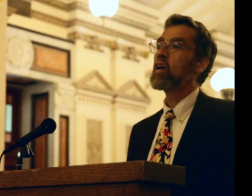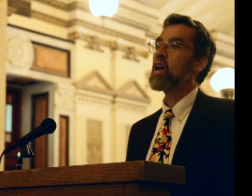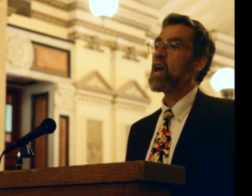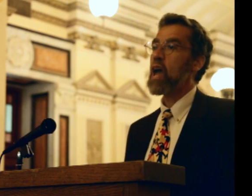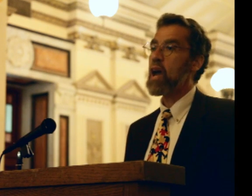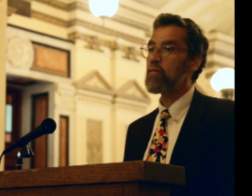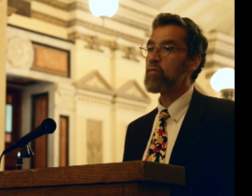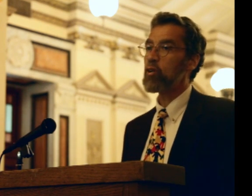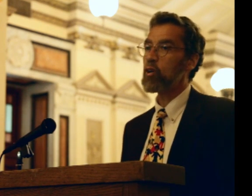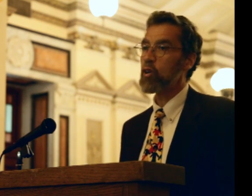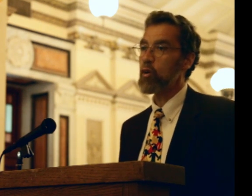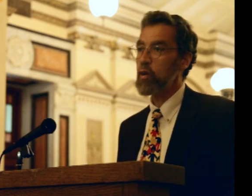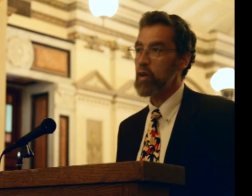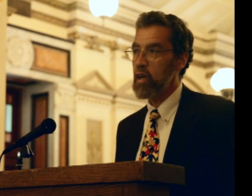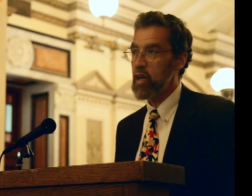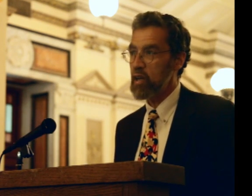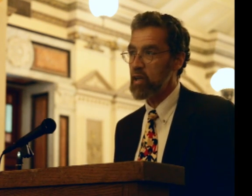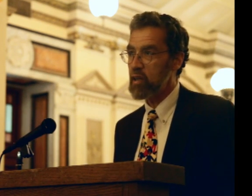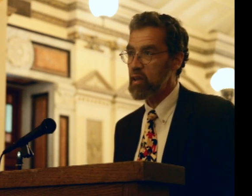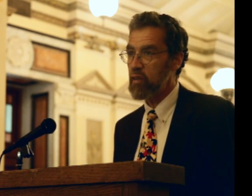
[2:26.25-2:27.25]
ever
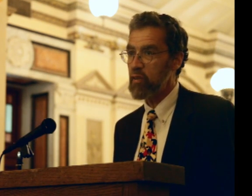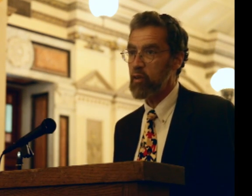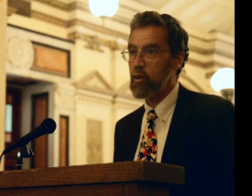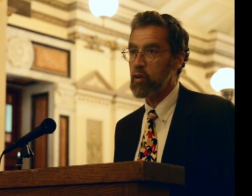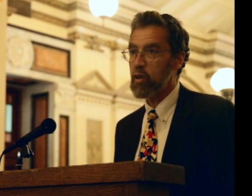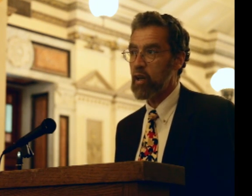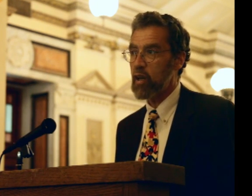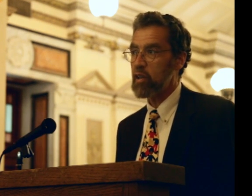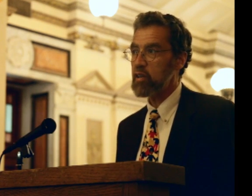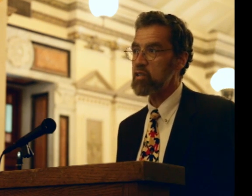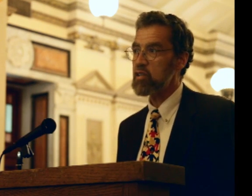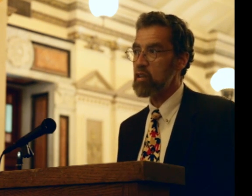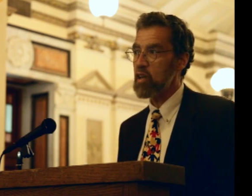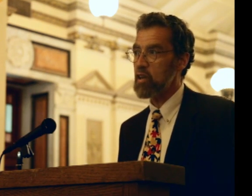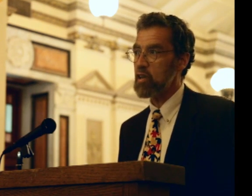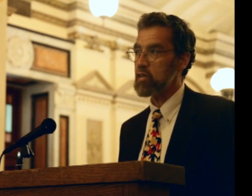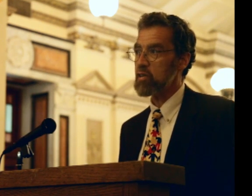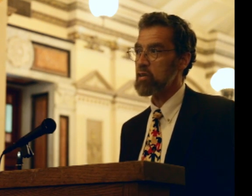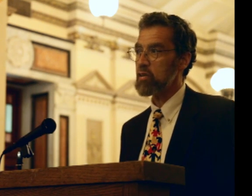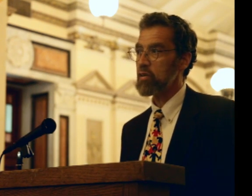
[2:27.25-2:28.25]
created in the United
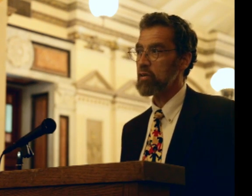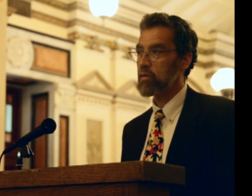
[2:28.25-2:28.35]
States.